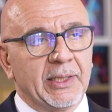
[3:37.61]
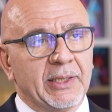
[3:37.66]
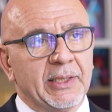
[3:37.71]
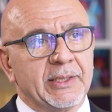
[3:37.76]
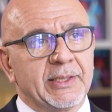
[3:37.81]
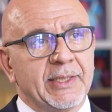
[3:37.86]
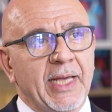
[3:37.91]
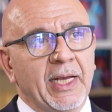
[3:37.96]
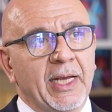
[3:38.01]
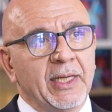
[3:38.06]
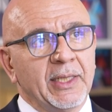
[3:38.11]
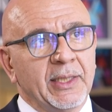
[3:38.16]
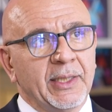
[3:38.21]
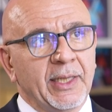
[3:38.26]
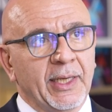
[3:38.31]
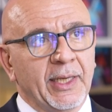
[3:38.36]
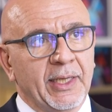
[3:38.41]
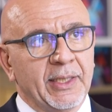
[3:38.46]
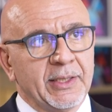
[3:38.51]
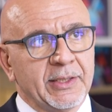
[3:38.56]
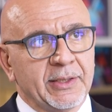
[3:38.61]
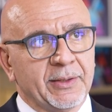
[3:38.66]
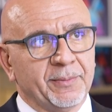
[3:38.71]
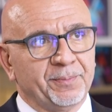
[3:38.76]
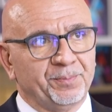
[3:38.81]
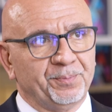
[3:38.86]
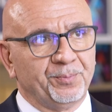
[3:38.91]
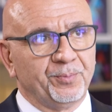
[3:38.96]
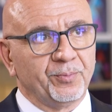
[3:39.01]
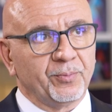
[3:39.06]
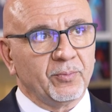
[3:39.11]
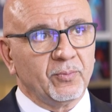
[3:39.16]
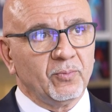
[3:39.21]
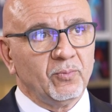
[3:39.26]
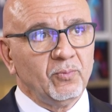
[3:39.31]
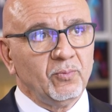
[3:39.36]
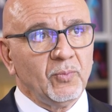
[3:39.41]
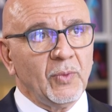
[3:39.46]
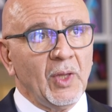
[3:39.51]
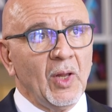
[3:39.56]
The second thing is,
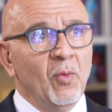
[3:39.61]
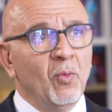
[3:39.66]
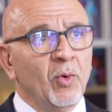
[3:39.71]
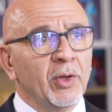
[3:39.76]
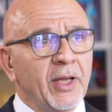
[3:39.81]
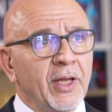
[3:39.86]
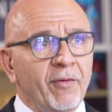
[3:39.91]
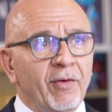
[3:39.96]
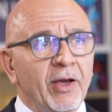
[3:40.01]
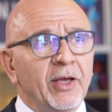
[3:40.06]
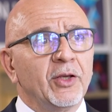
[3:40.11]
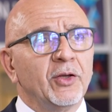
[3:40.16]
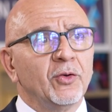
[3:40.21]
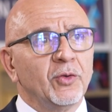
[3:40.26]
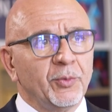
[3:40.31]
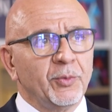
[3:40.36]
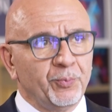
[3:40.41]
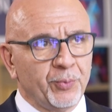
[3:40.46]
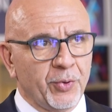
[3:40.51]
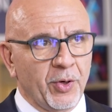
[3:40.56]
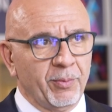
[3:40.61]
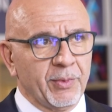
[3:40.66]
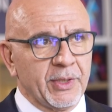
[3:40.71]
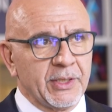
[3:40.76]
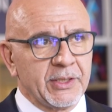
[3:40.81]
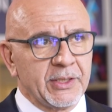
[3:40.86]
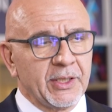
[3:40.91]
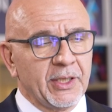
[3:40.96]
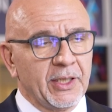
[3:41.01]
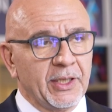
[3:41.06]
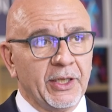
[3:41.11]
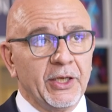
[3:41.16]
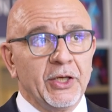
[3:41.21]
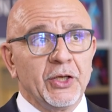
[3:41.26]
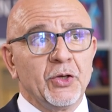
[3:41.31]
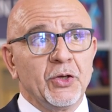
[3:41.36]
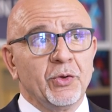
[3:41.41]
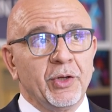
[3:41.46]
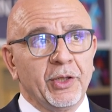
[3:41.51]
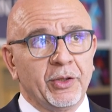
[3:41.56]
whatever you promise,
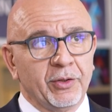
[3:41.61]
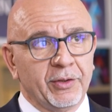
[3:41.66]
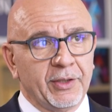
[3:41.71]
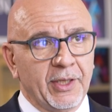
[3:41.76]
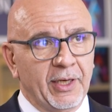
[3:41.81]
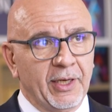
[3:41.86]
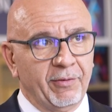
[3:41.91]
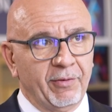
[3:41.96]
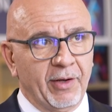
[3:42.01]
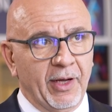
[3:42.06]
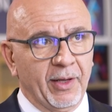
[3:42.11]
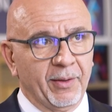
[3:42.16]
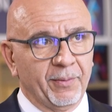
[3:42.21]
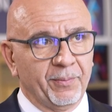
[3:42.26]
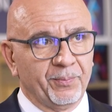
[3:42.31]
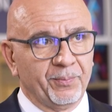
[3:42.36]
you need to deliver.